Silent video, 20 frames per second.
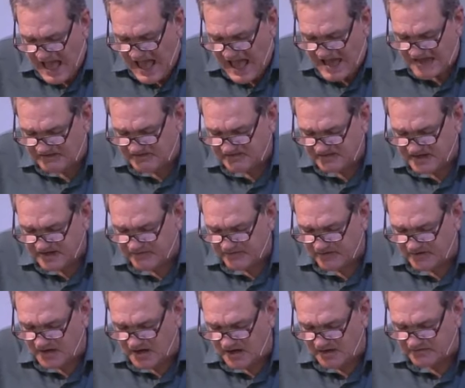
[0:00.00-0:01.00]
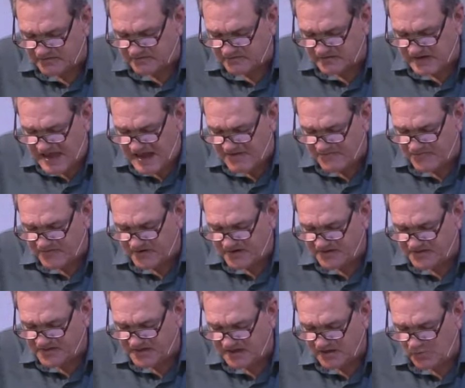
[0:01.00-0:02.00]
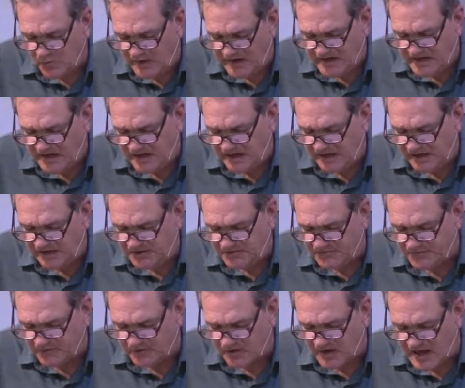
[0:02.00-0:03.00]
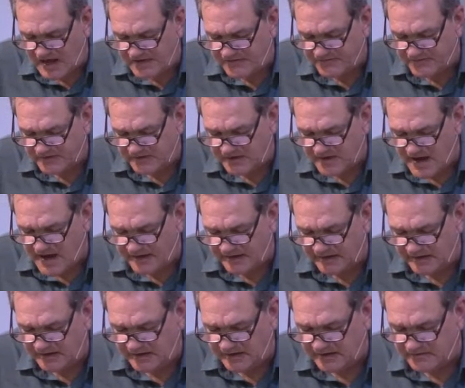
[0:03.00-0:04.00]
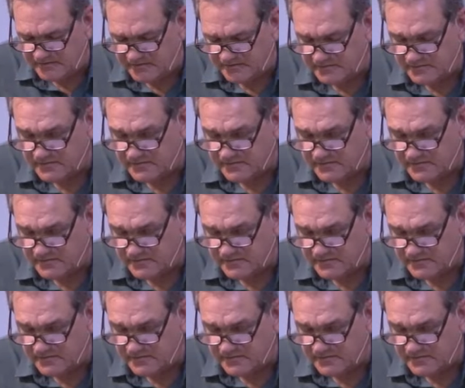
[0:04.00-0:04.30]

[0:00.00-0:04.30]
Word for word: has given us everything we need for life and godliness.